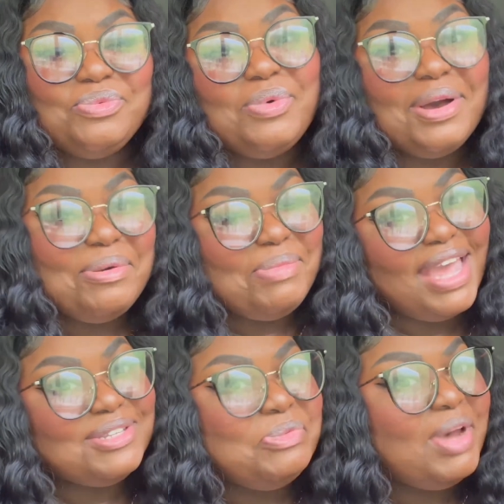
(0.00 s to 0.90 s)
Welcome
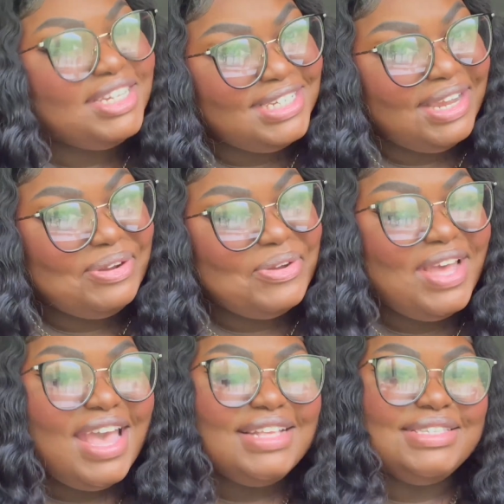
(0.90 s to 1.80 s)
back to my channel.
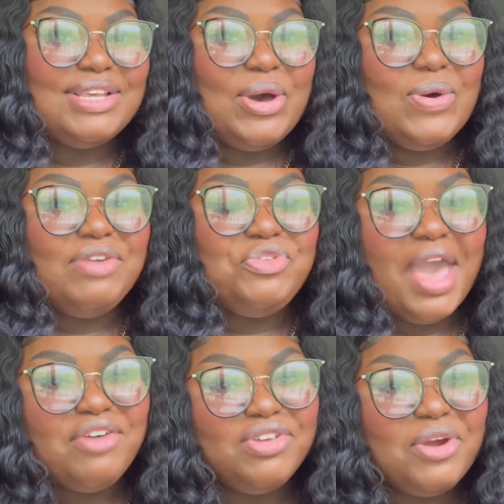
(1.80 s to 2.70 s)
So if you
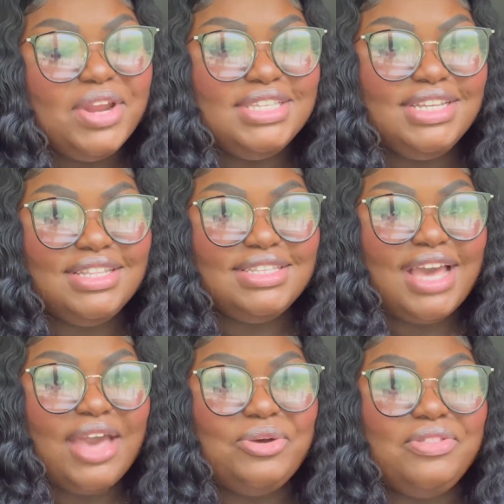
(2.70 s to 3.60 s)
haven't already seen the
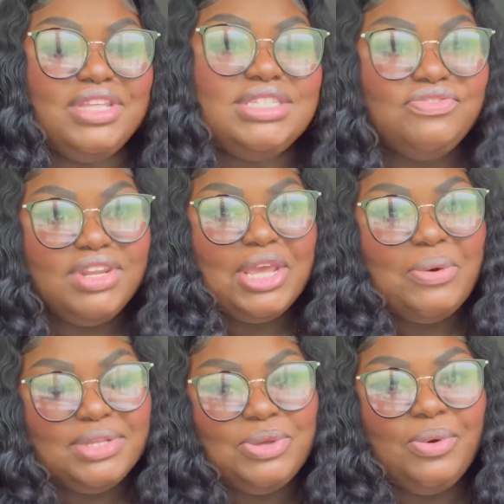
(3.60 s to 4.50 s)
title, this
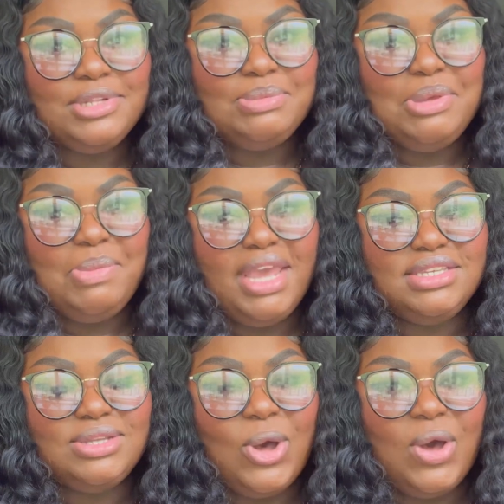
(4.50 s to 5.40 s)
video is going to be
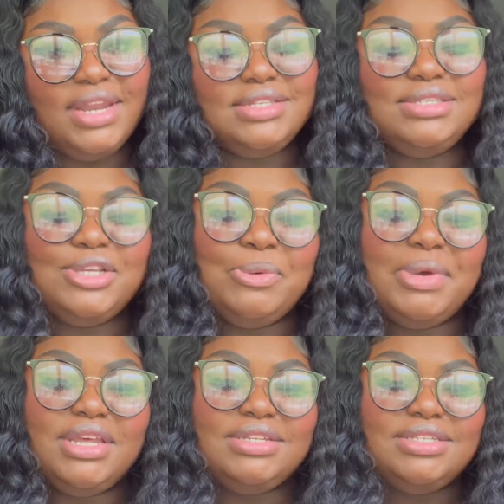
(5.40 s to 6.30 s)
based on
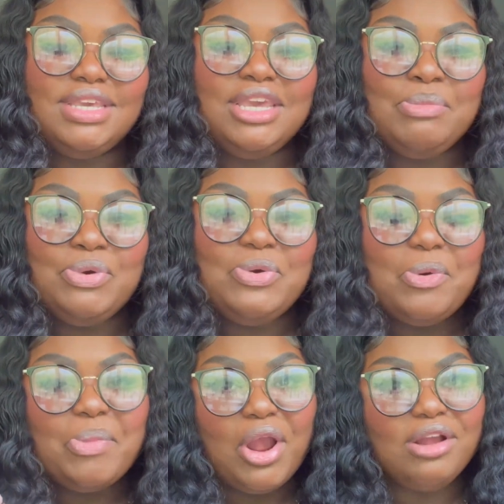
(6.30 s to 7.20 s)
some
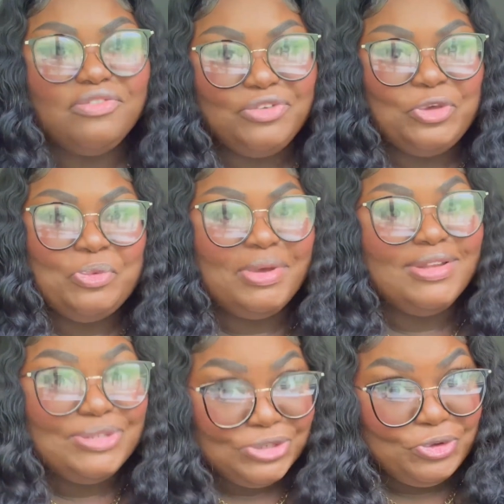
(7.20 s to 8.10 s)
Temu
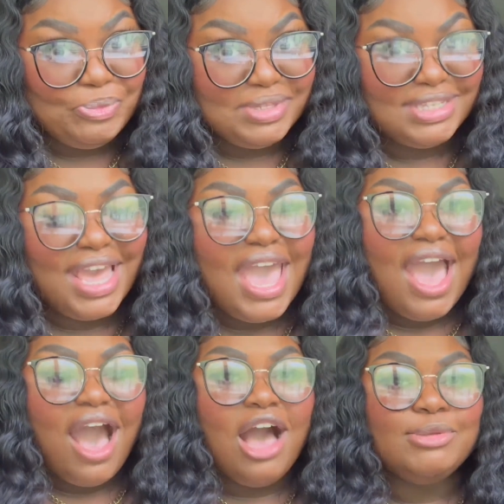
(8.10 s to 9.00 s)
perfume dupes.
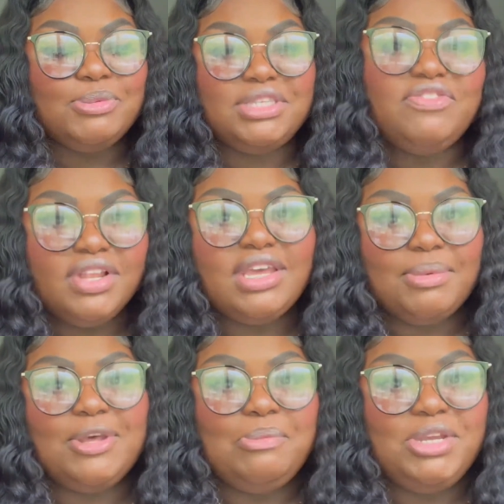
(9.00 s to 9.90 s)
Specifically,
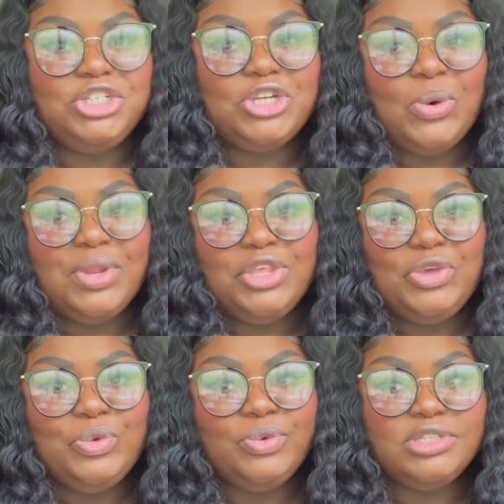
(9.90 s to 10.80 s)
I'm going to be showing
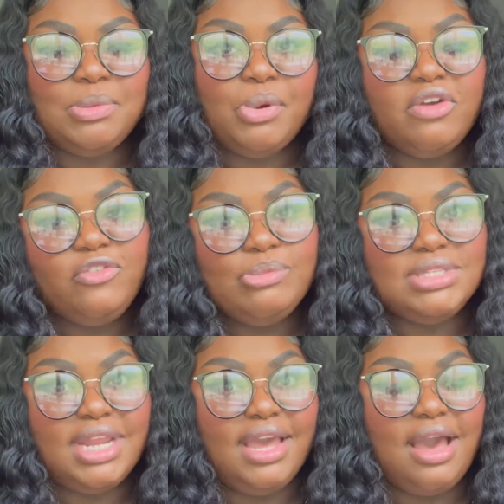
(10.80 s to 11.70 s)
you some
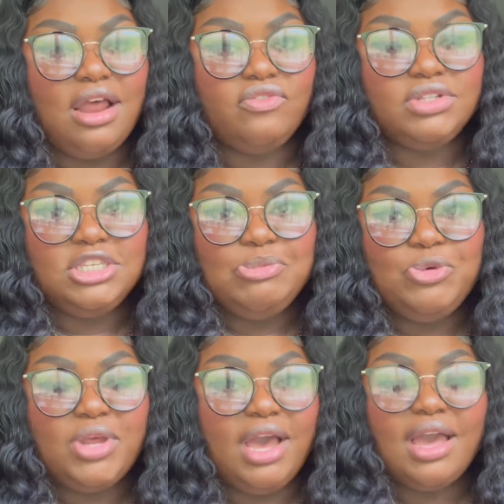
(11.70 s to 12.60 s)
perfumes that I got off of
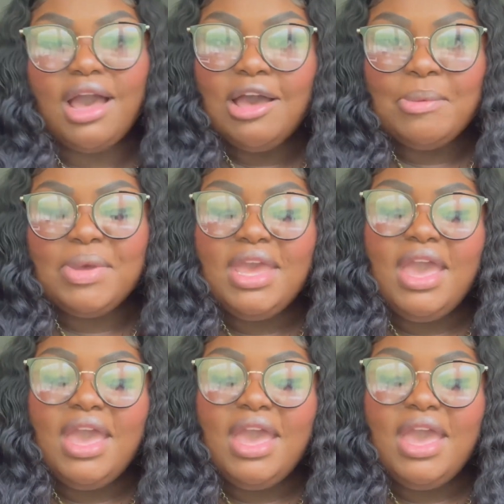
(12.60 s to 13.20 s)
Temu.com